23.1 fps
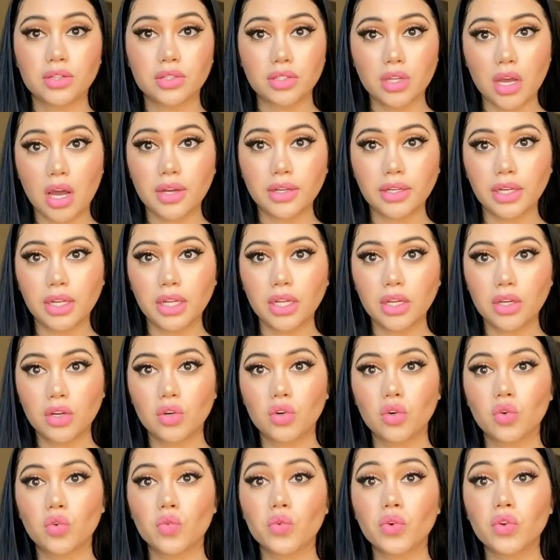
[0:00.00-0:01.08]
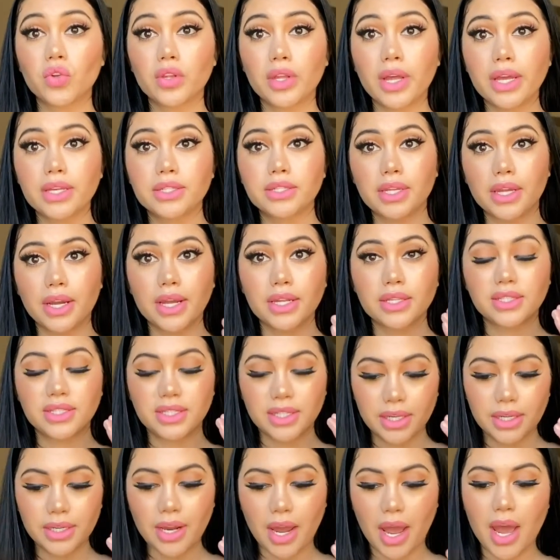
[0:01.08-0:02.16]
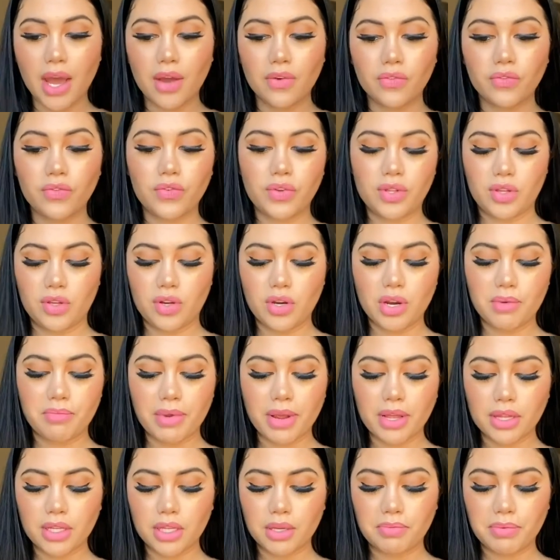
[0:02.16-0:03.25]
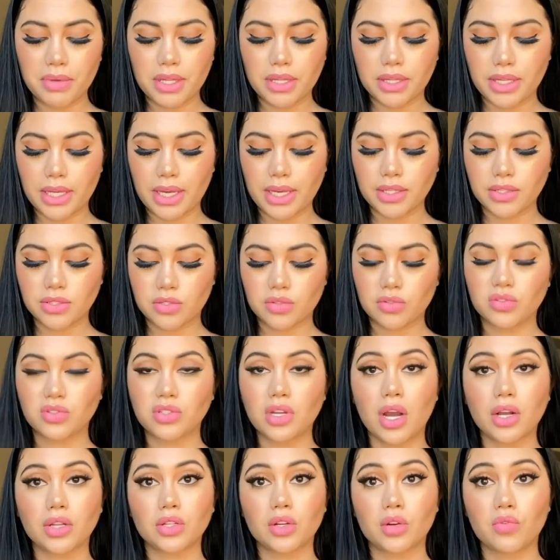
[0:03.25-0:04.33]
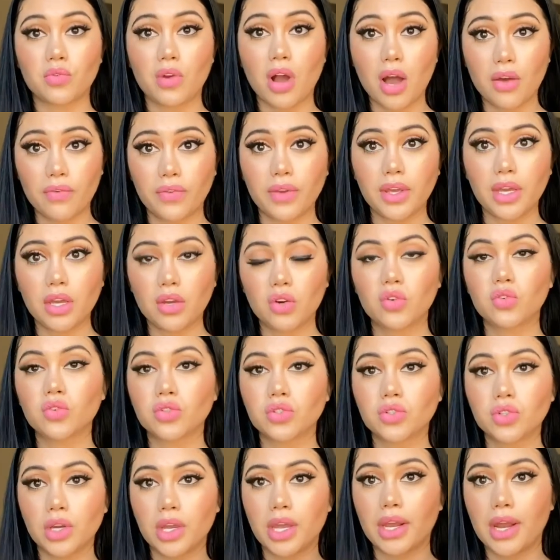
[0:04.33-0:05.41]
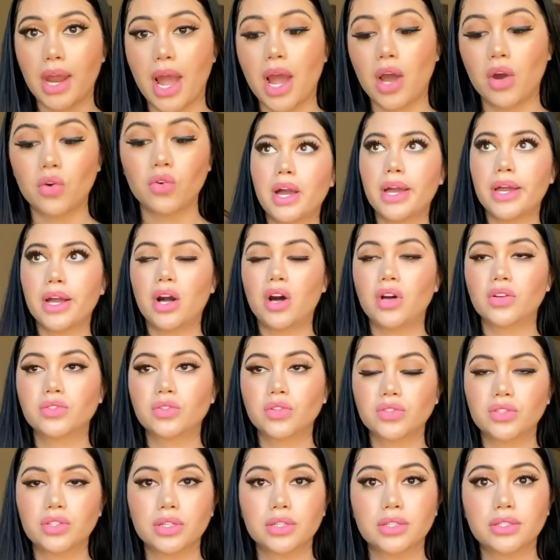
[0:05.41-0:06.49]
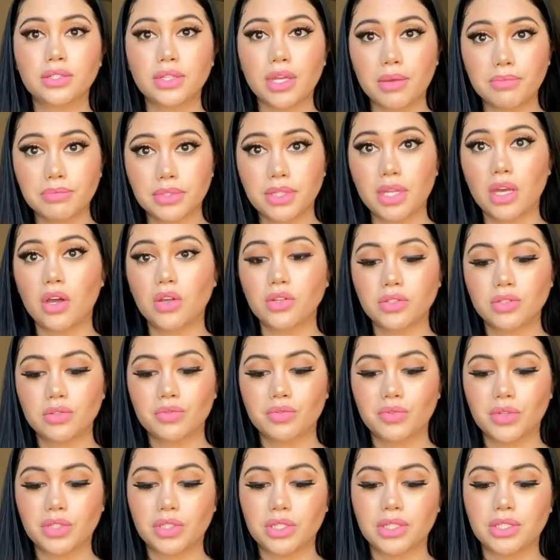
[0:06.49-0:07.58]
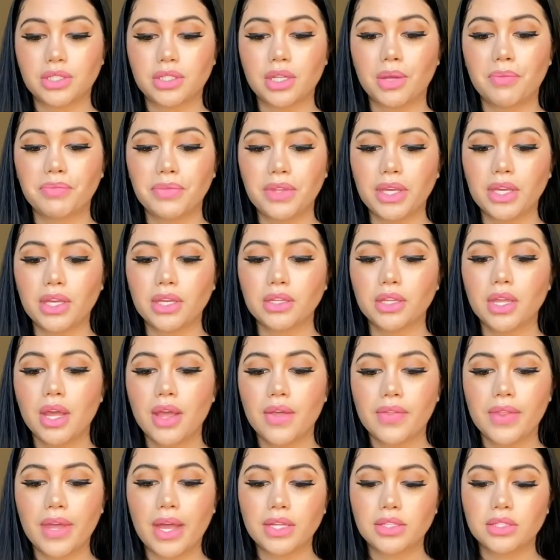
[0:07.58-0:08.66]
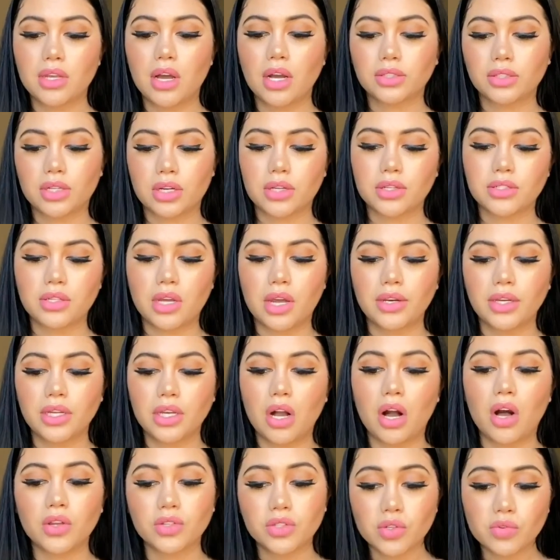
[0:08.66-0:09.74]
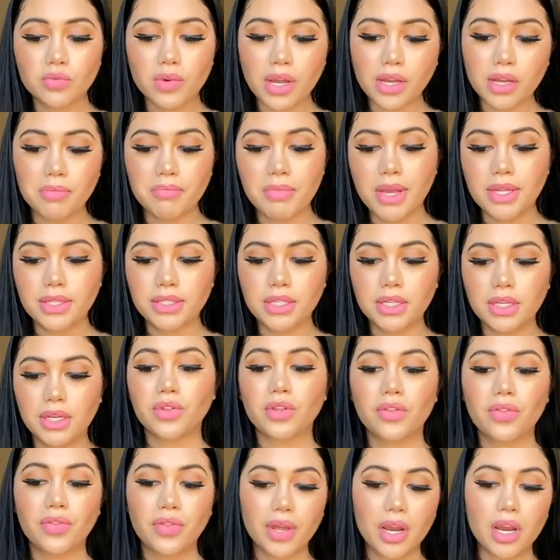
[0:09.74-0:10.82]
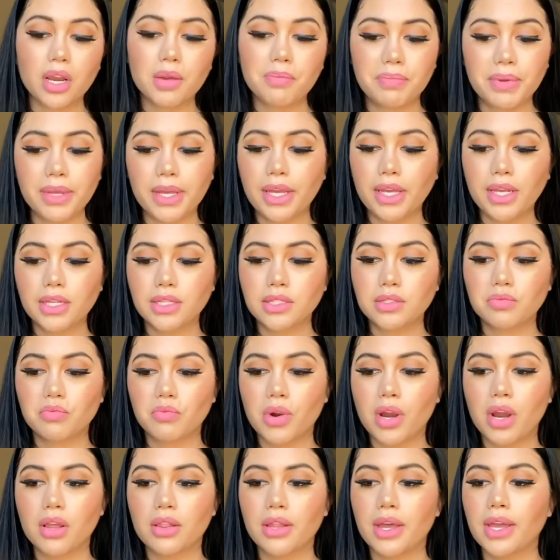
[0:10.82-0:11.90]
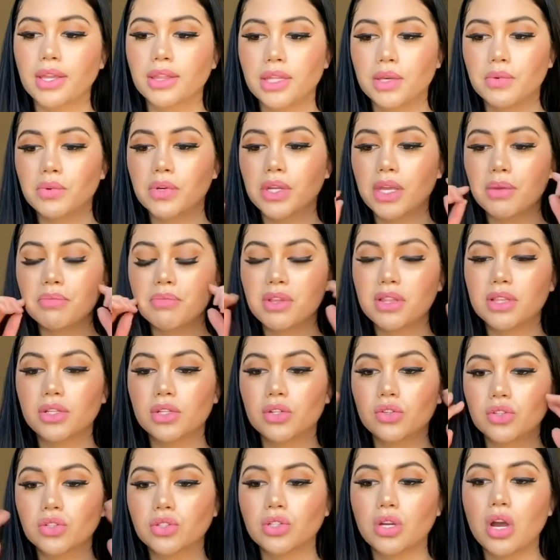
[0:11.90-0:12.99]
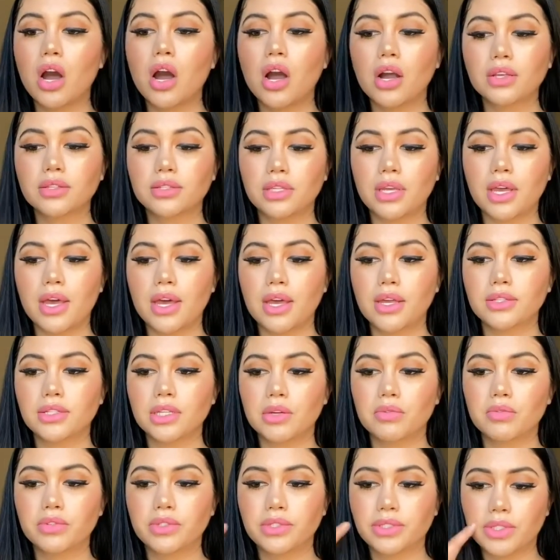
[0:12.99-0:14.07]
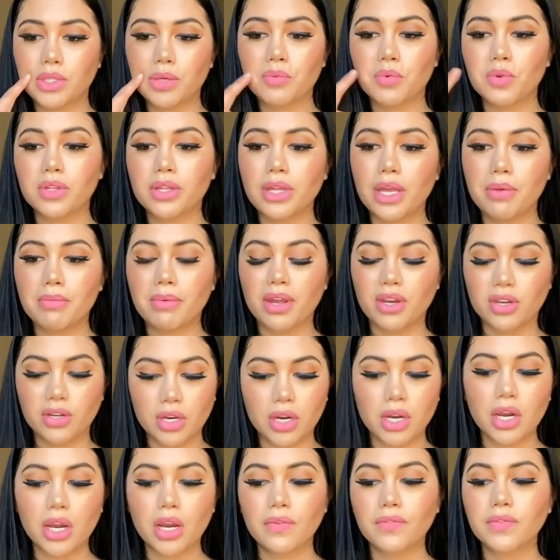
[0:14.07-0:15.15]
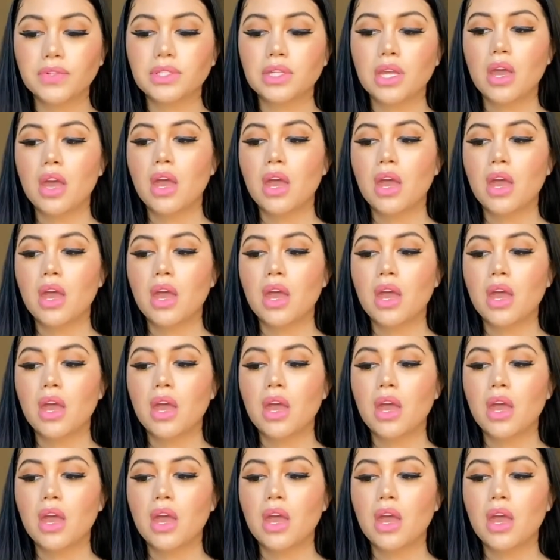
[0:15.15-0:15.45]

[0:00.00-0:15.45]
Hazani, who realized that I did have filler in my lip, and thanks to Dr. Rafi, who took it out. I also took stem cells, which is something that Dr. Hazani also recommended. The therapies where like they would give me little shocks and it would stimulate my nerves.